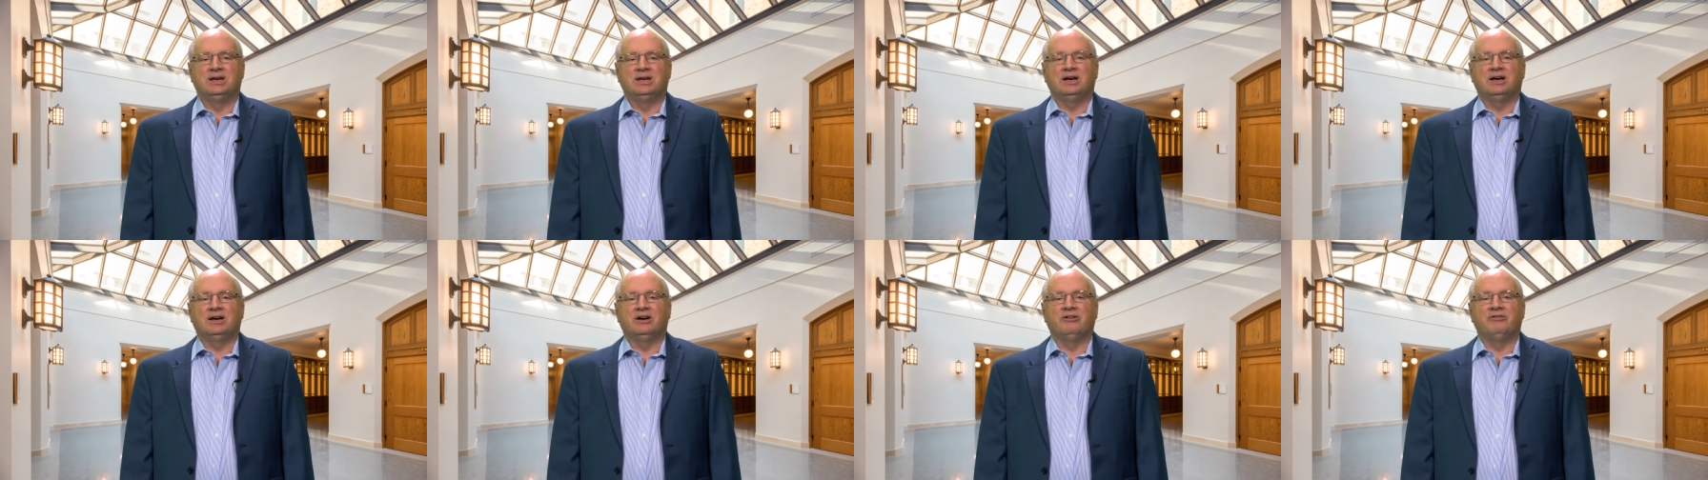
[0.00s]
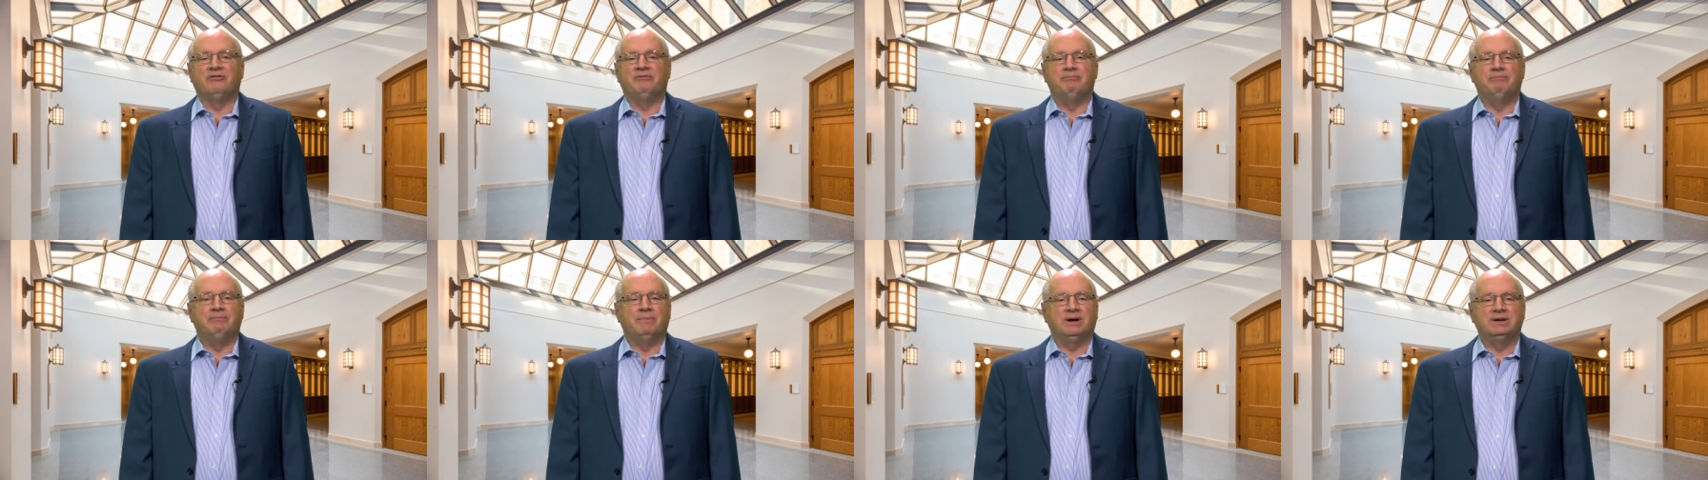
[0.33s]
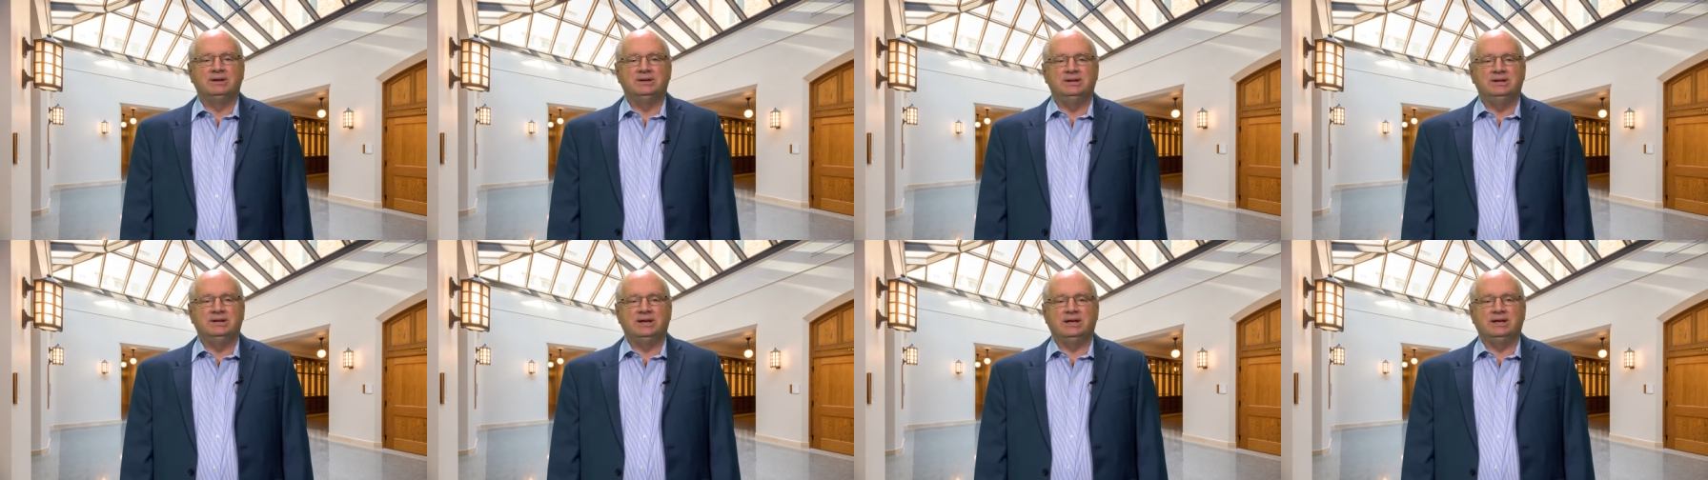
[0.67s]
of
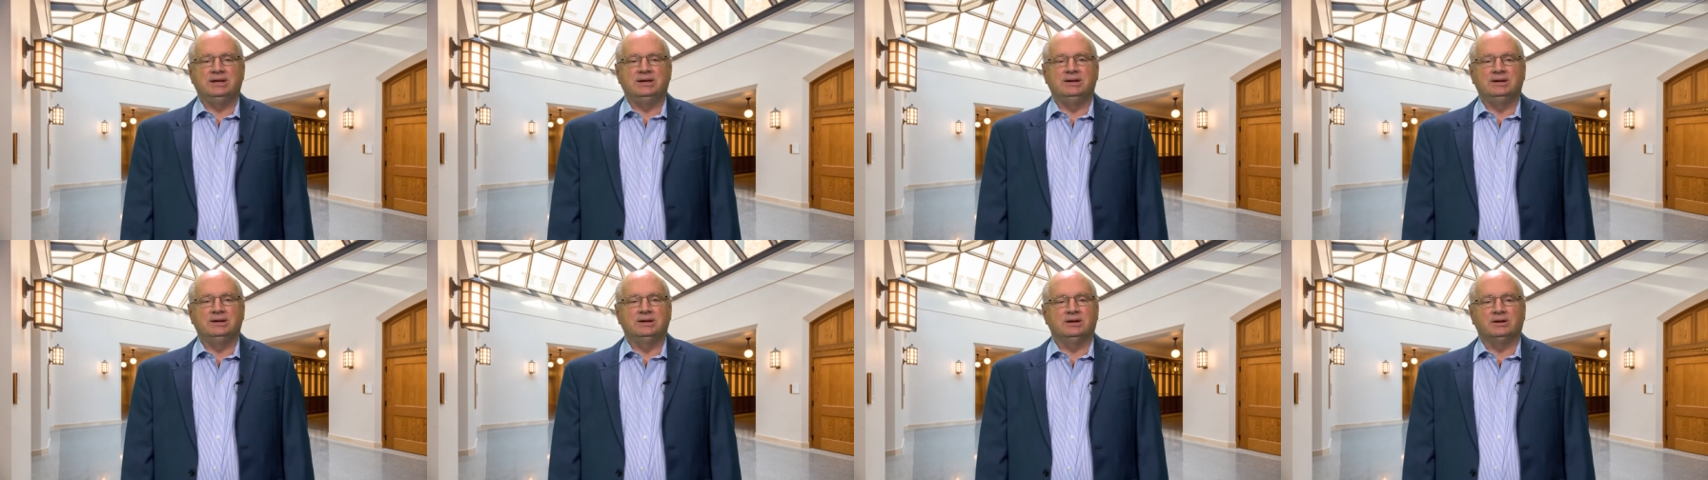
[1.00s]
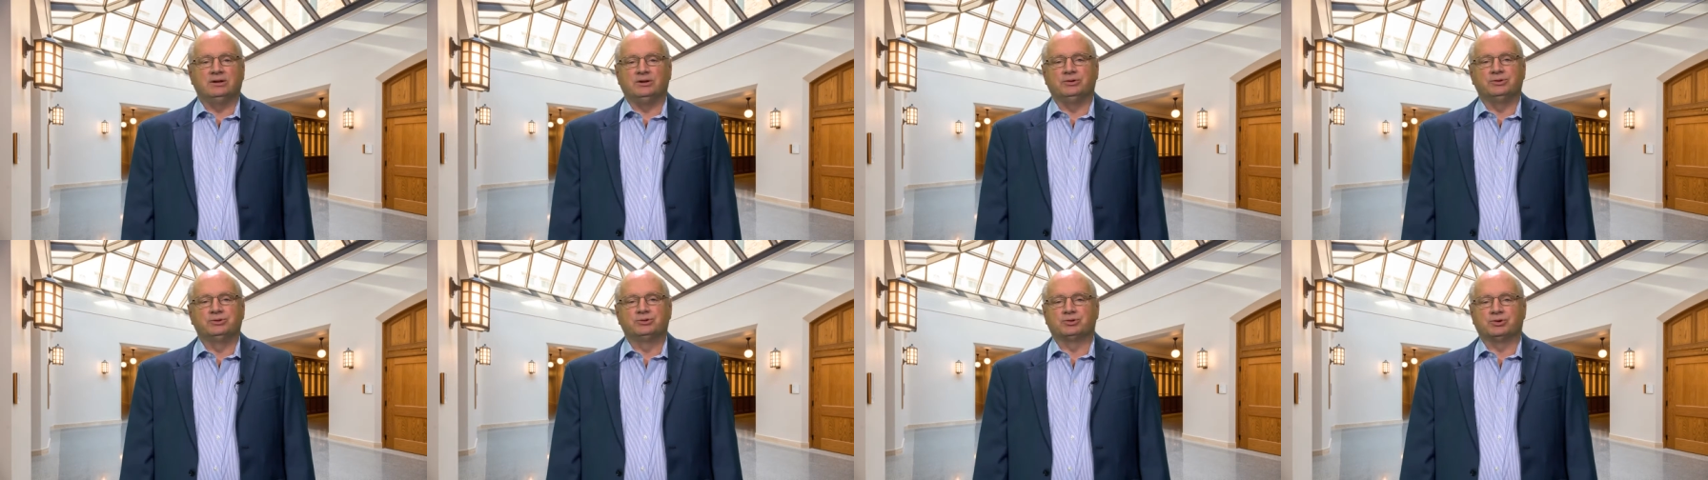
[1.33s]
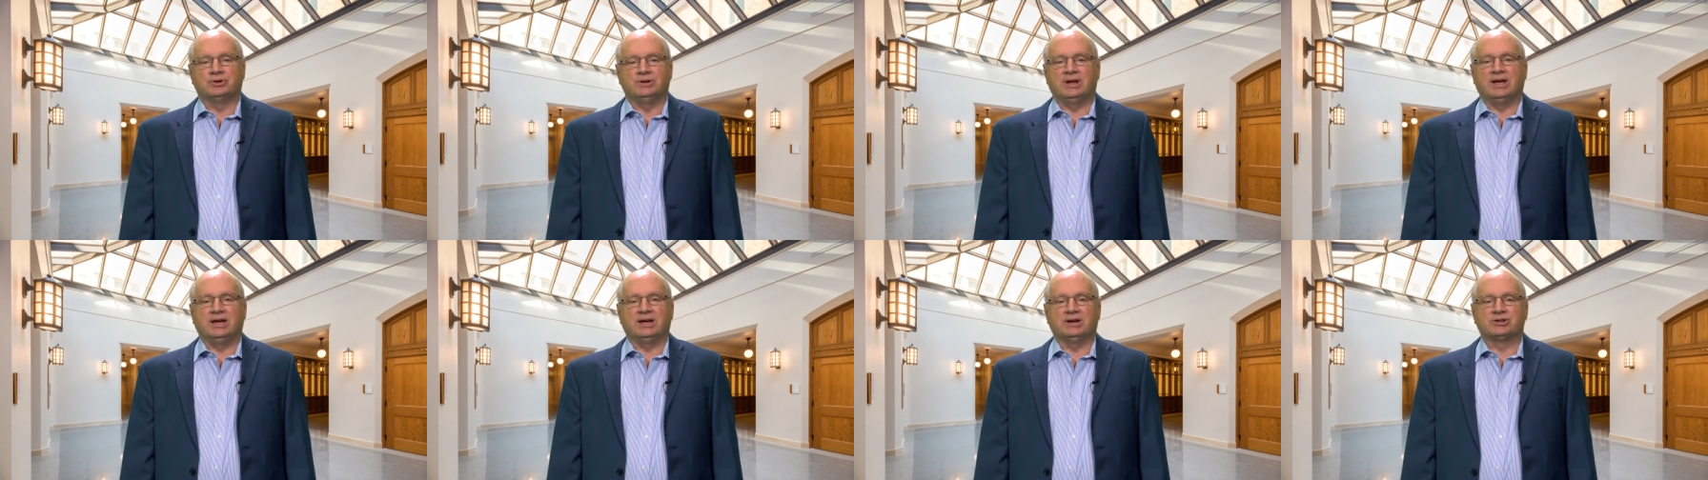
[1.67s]
mundane
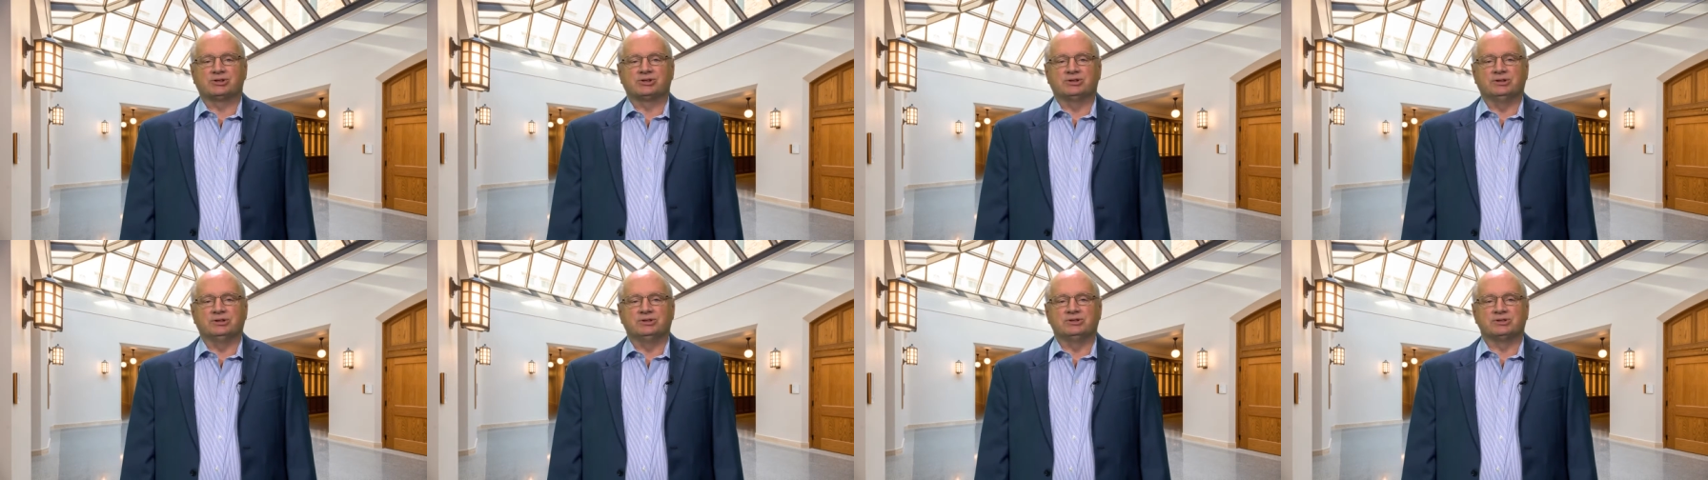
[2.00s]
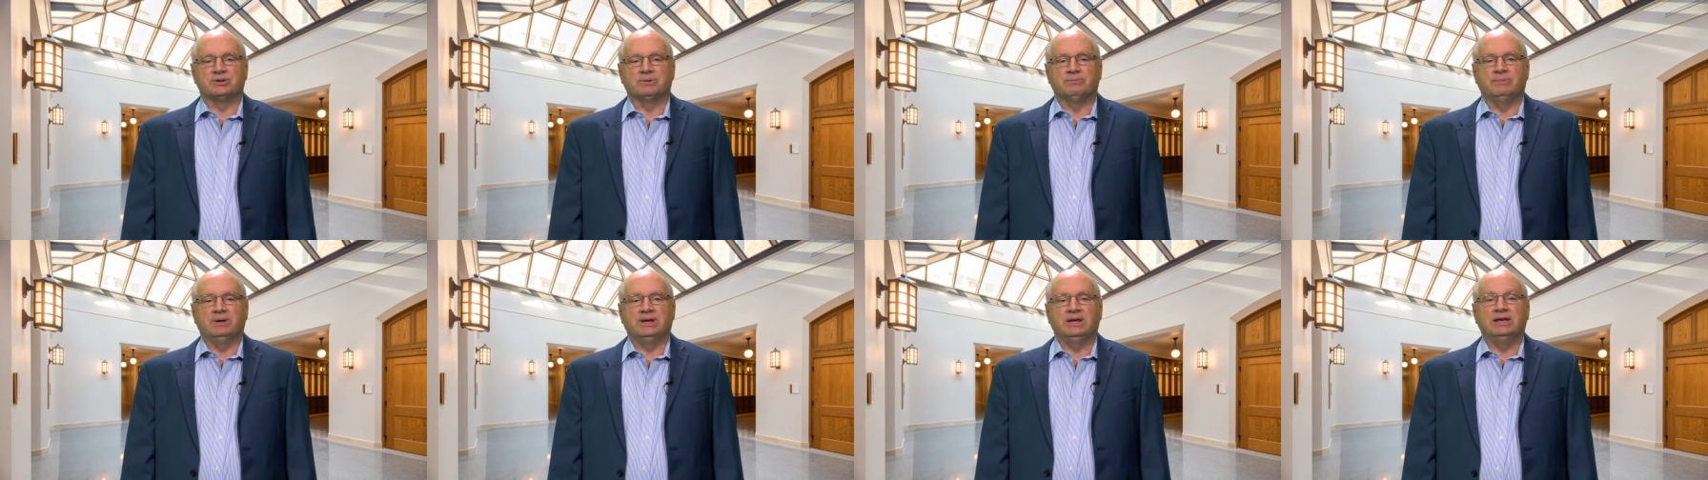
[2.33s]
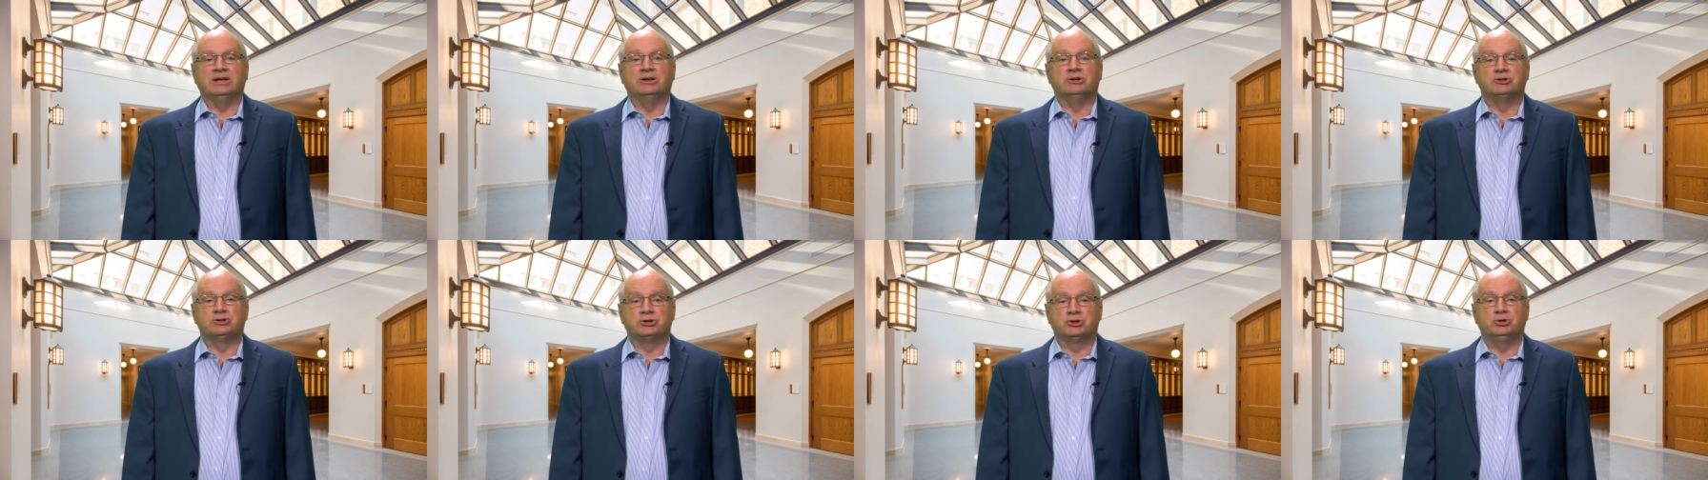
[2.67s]
ultranationalism
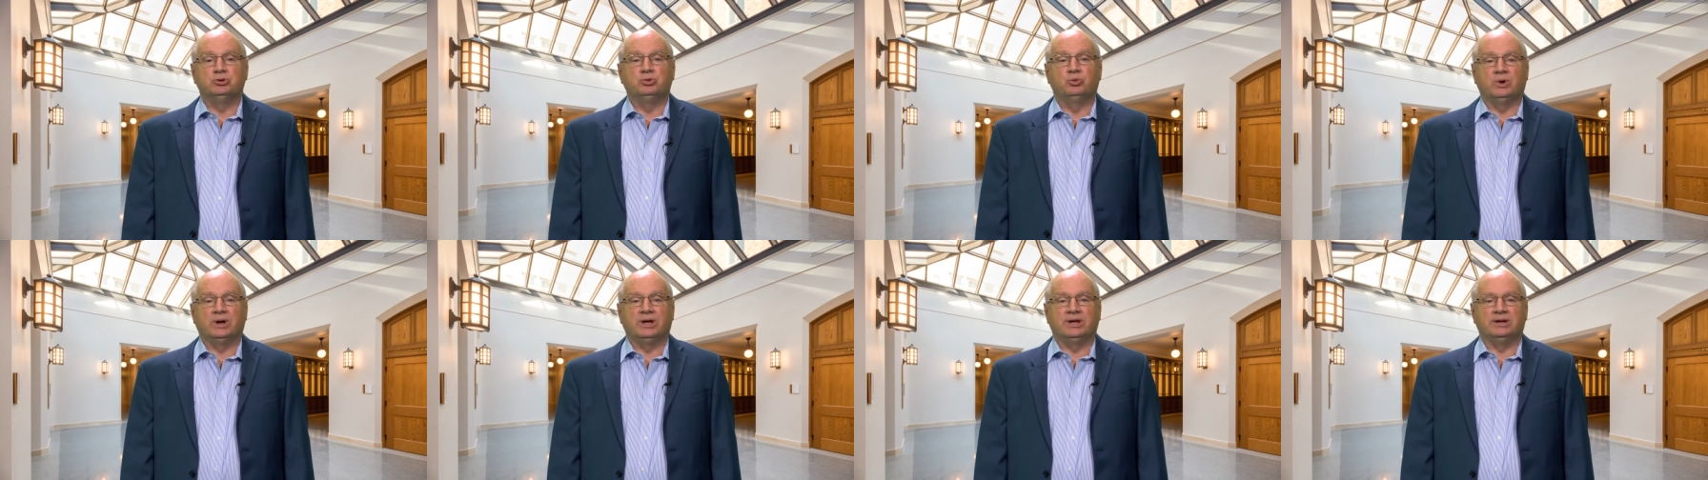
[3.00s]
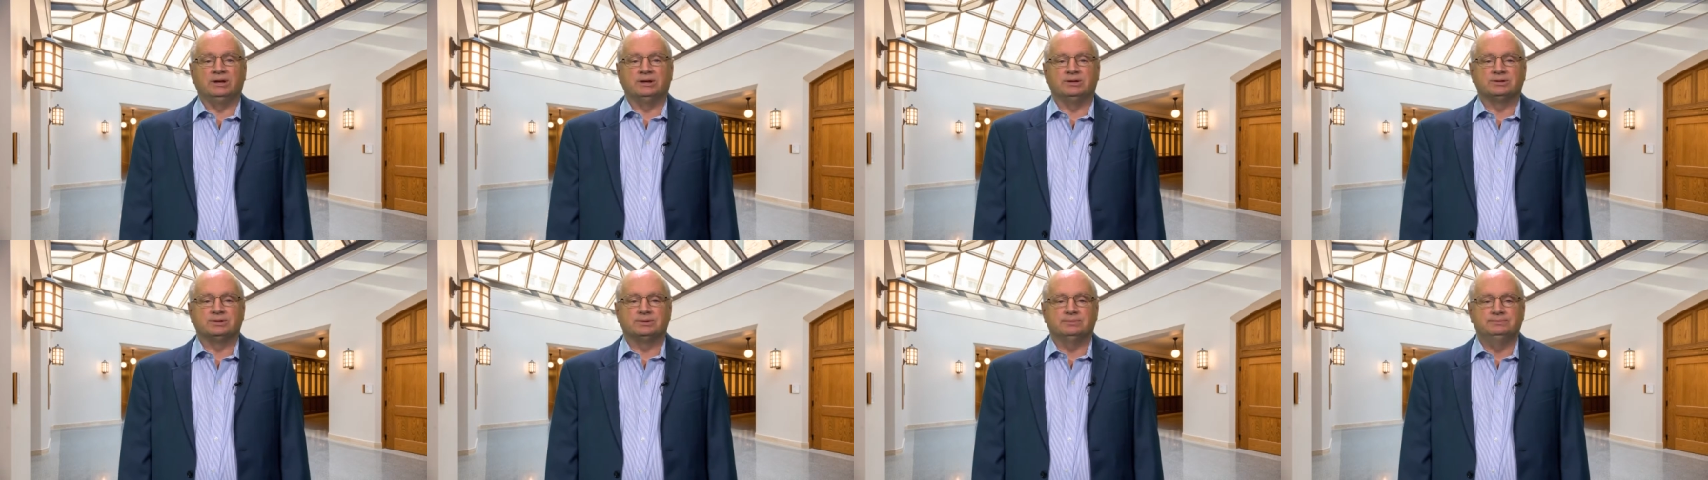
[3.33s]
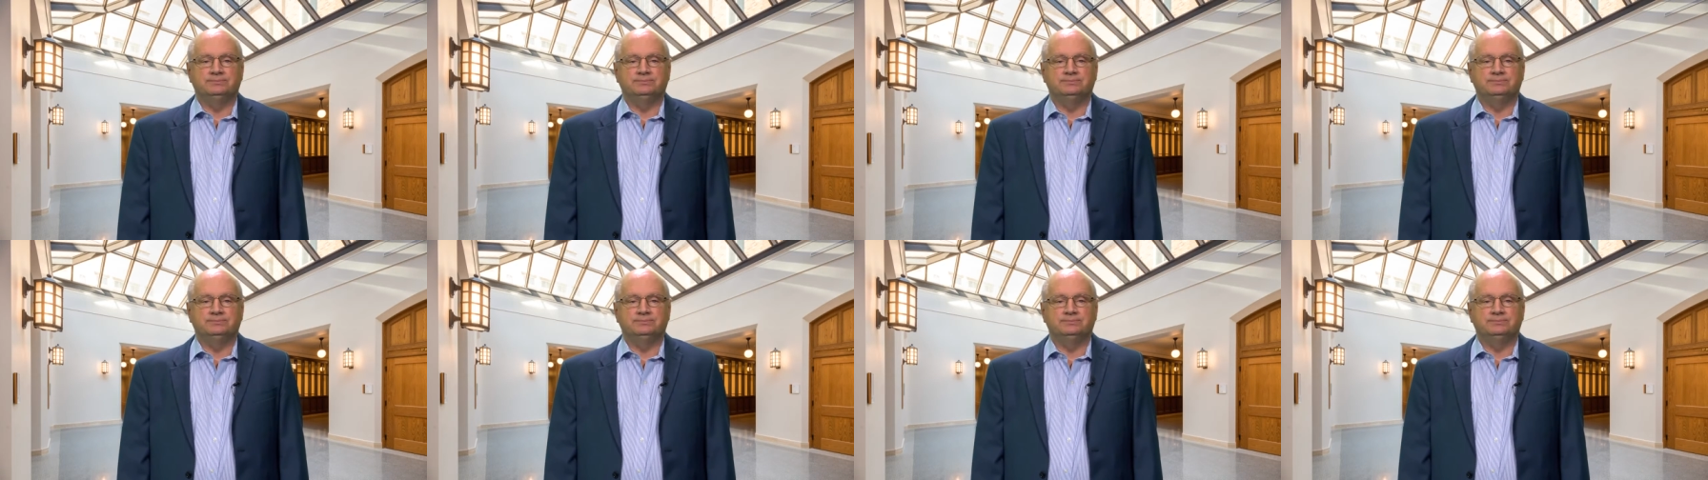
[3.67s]
in two ways.